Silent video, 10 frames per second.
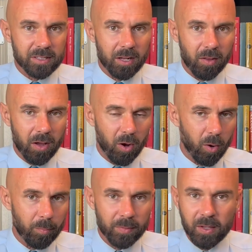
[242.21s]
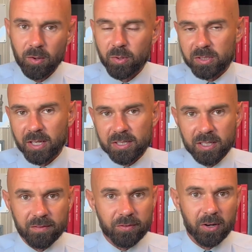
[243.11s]
The home was
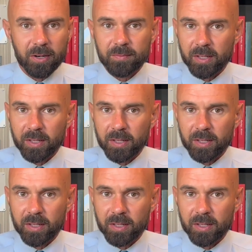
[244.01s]
listed for,